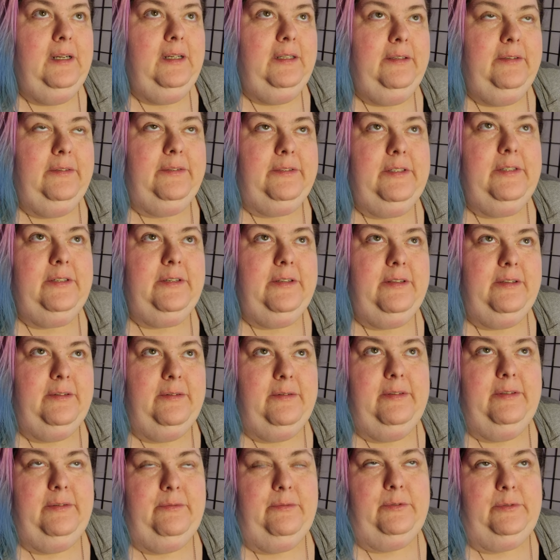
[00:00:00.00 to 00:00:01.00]
those are the,
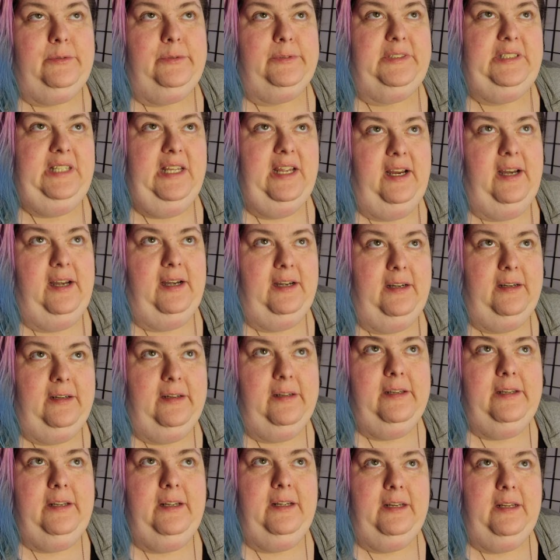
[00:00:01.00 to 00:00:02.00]
the rules there.
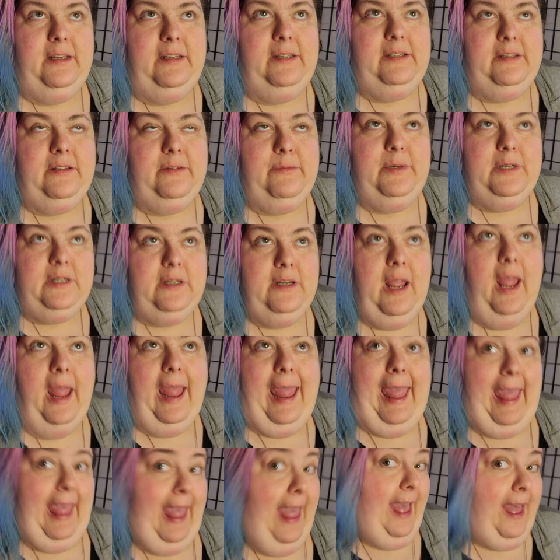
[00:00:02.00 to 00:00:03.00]
You gotta enter the word
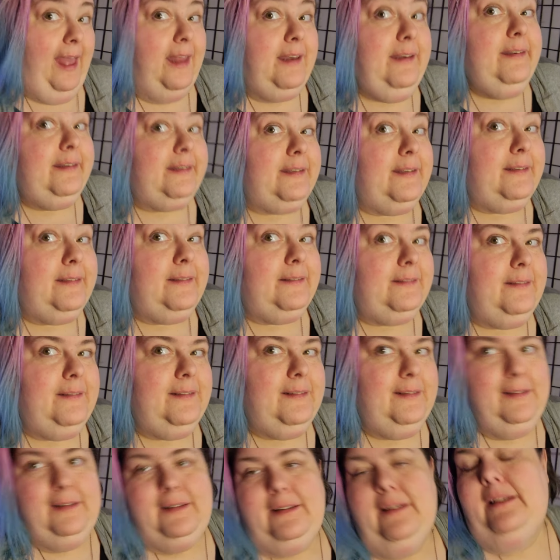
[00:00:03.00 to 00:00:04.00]
hat
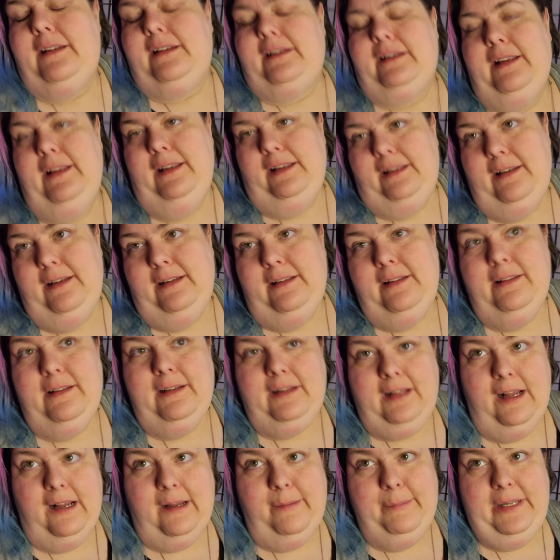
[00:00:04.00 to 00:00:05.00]
in the
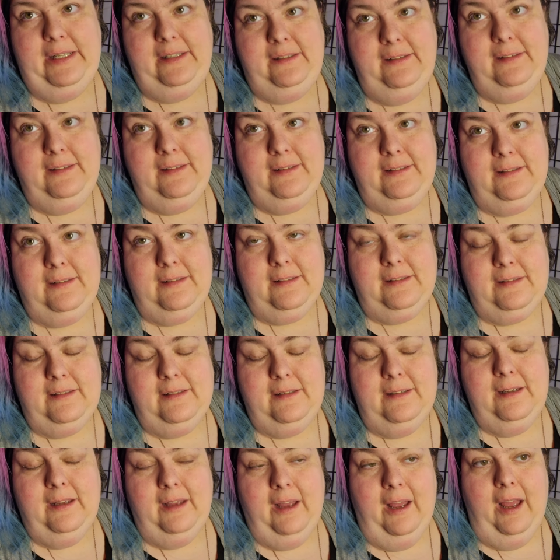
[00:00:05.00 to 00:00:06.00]
comments.
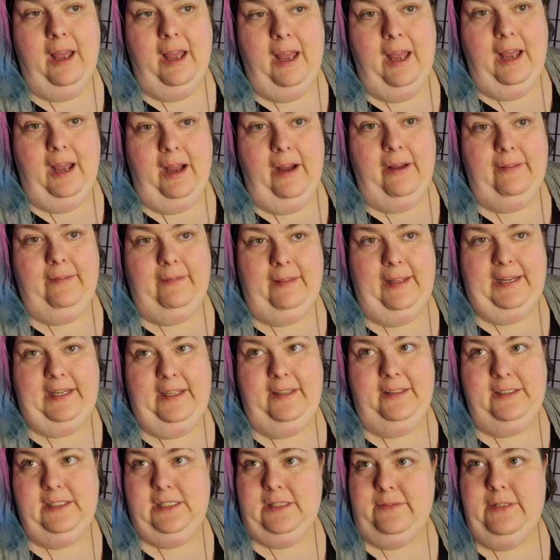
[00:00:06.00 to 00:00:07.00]

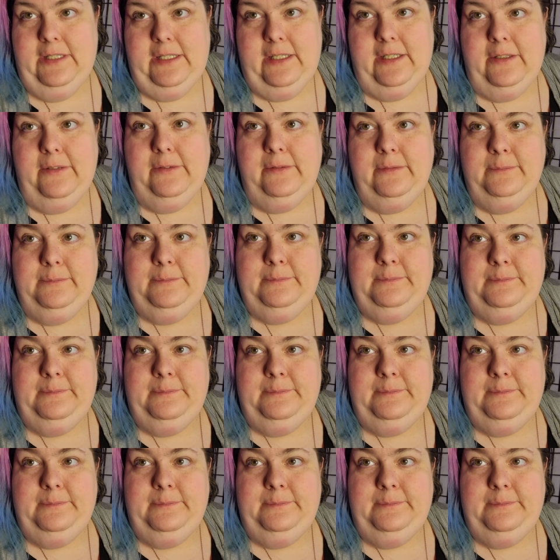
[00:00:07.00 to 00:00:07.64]
Like this video.